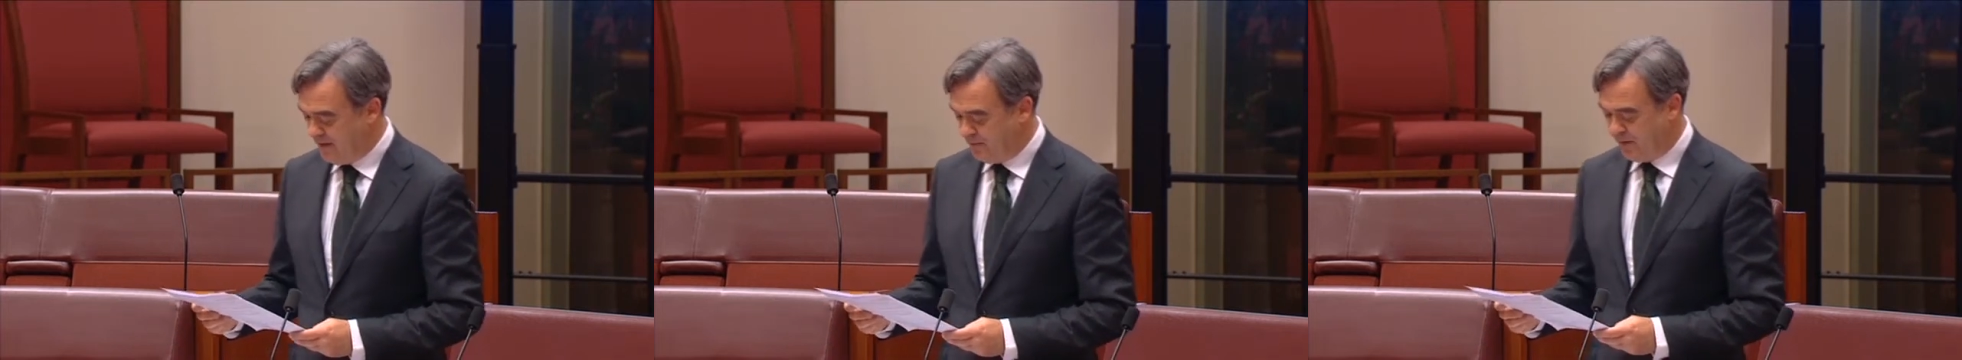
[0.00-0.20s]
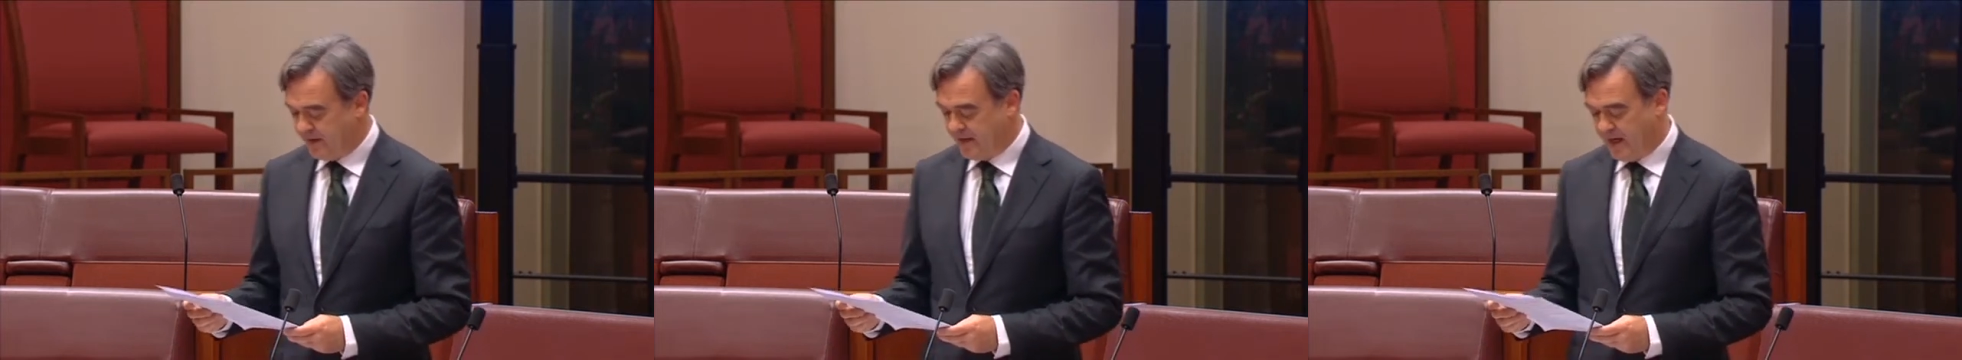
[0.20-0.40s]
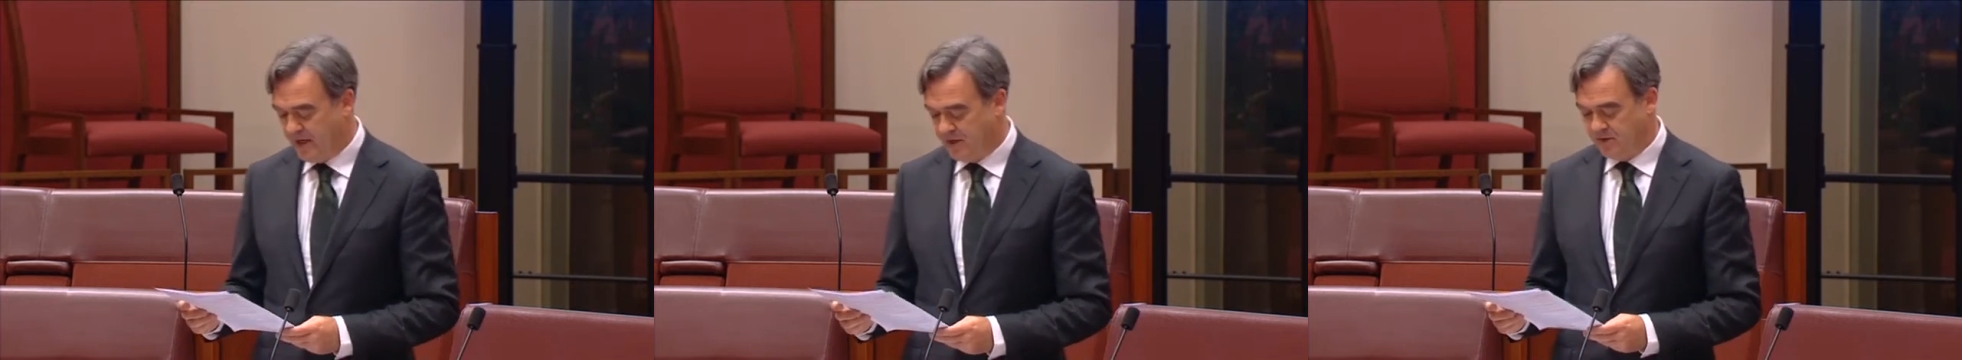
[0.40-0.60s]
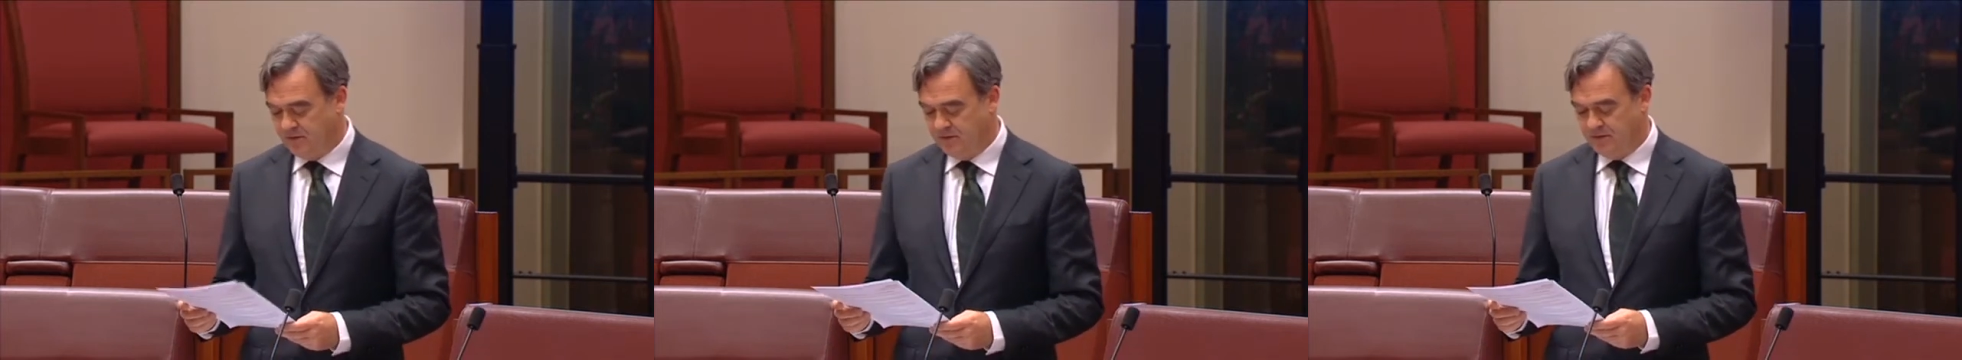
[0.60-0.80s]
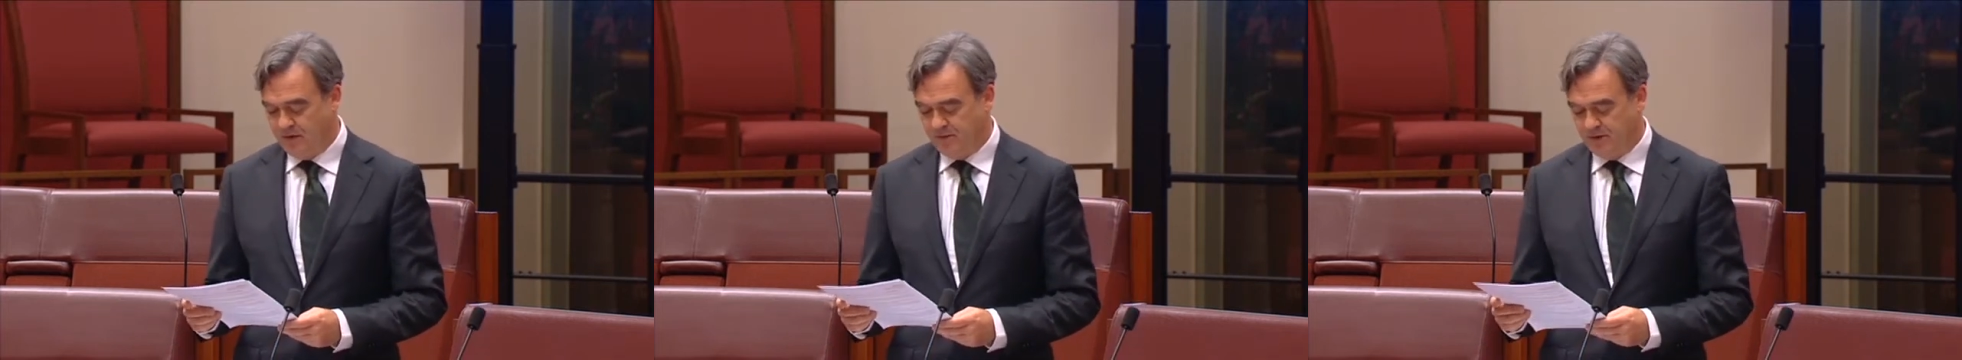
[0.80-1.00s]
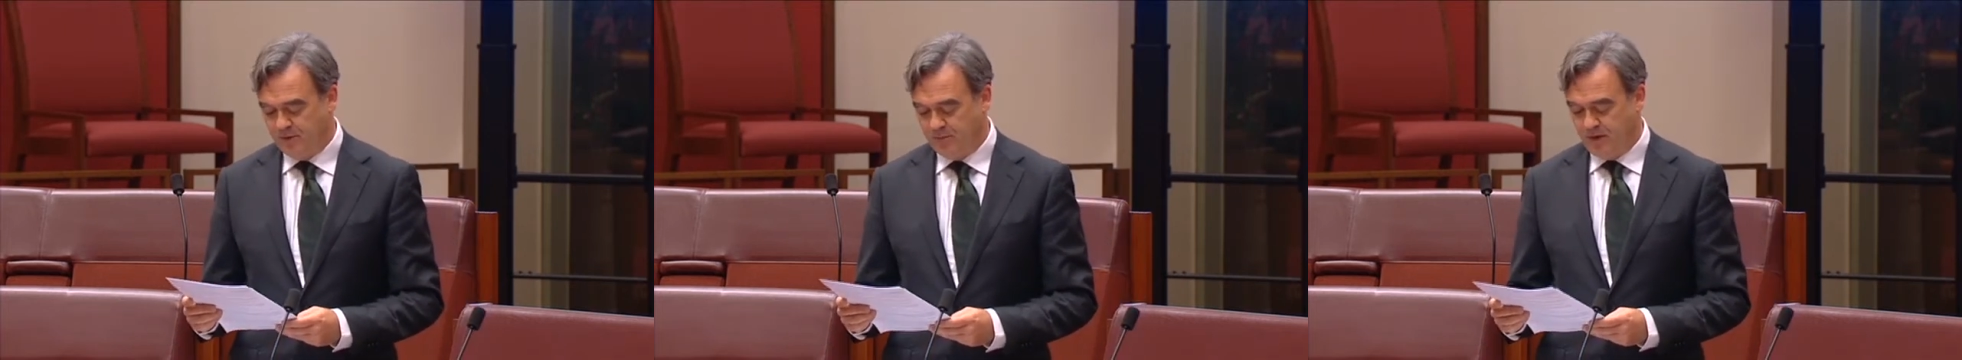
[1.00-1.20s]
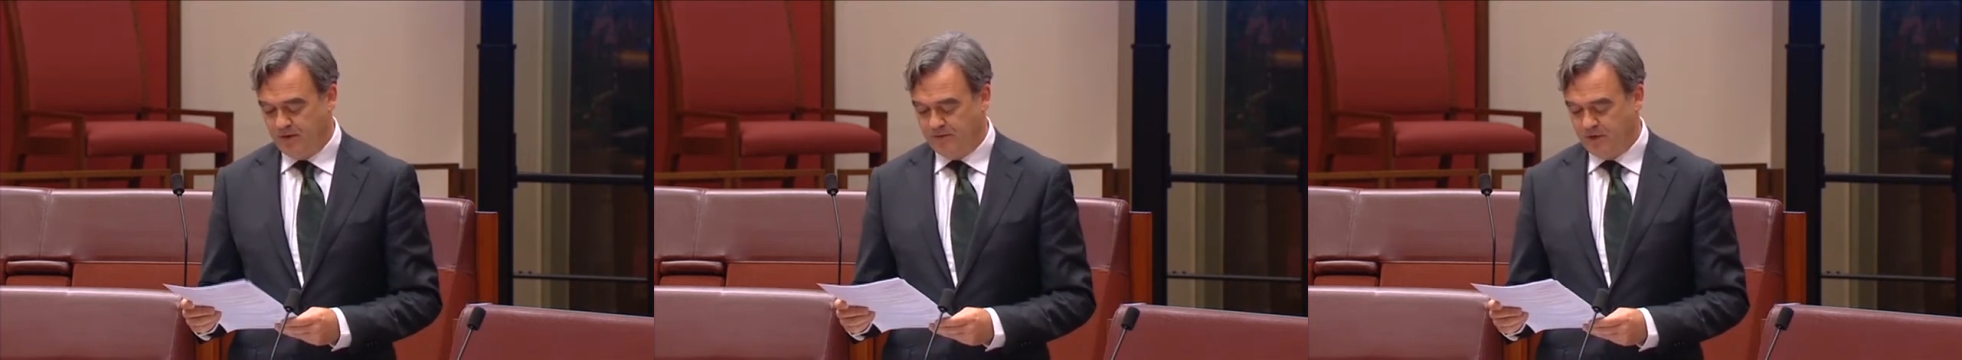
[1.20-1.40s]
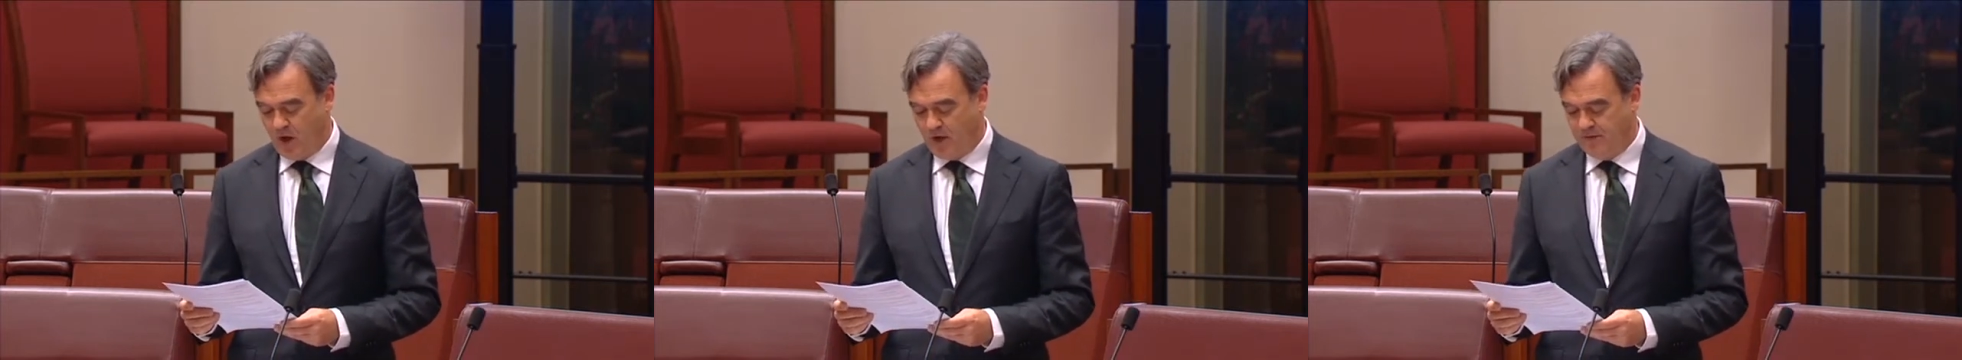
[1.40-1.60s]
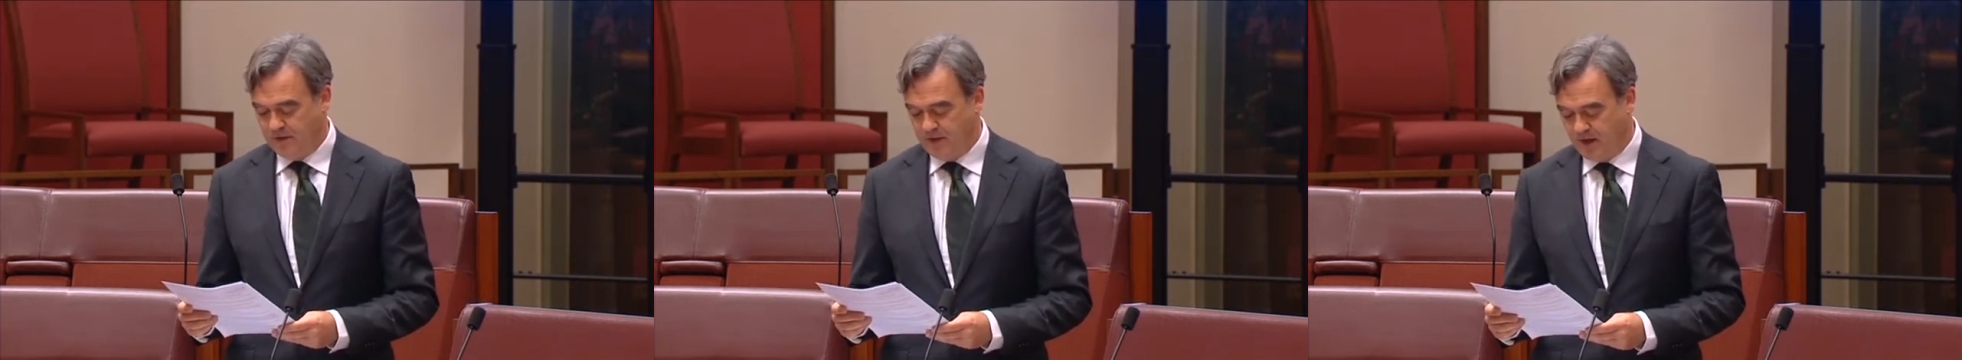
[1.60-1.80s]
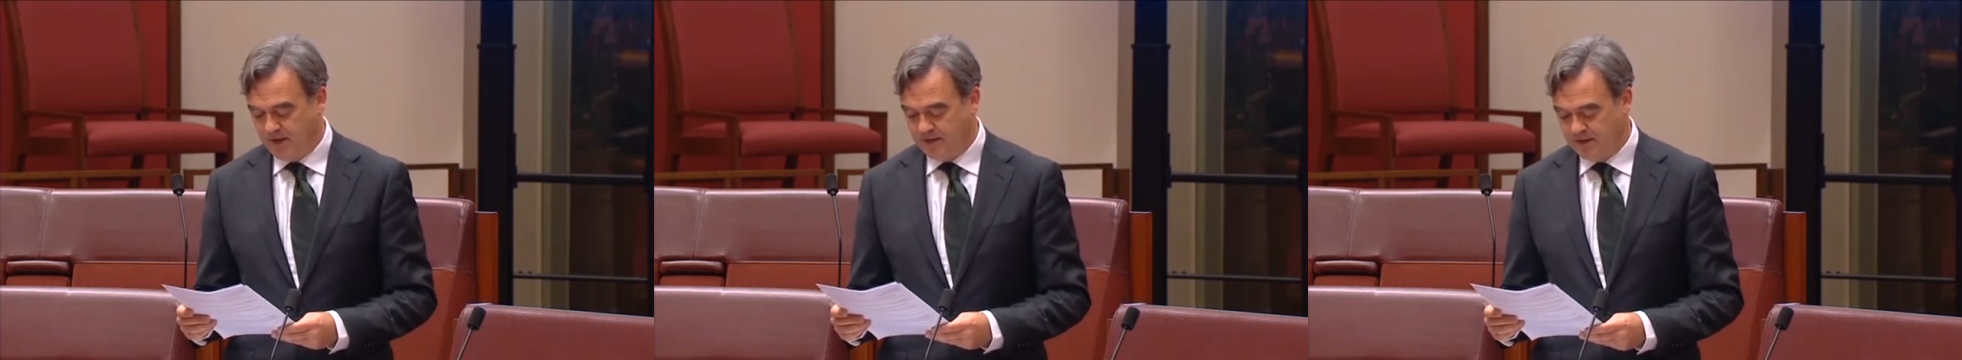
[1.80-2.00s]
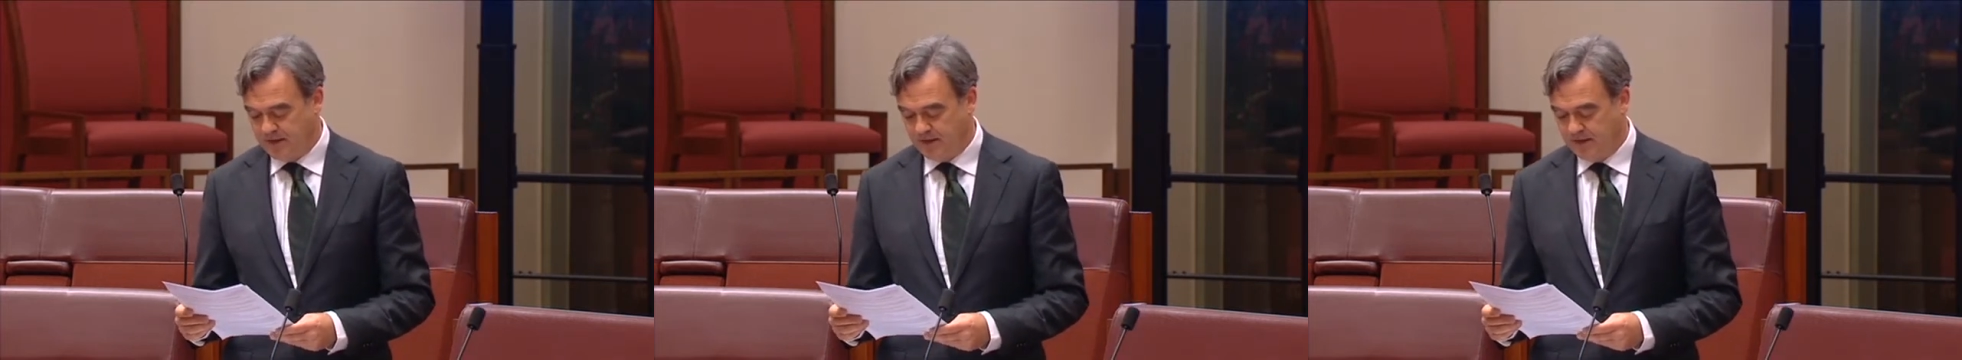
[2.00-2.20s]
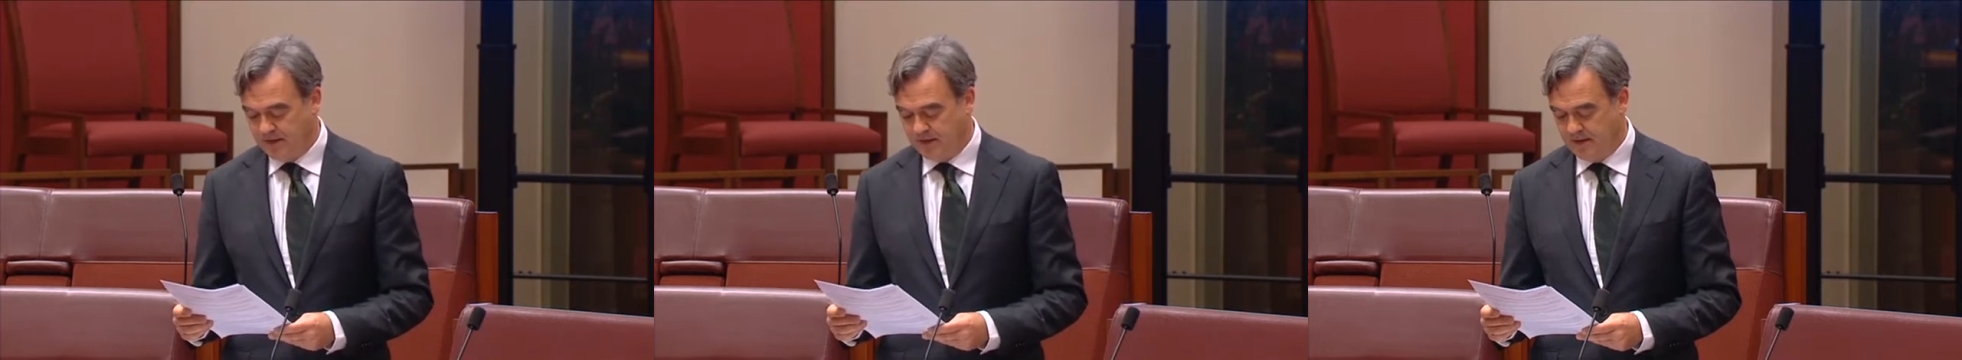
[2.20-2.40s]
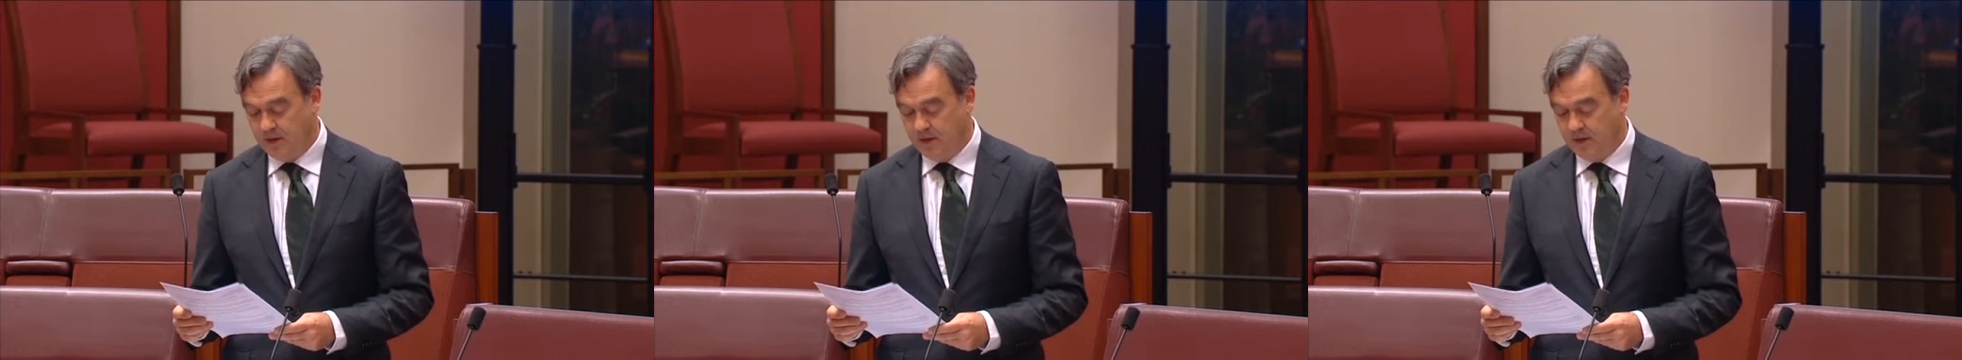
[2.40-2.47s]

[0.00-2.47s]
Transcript: implications of the spread of COVID-19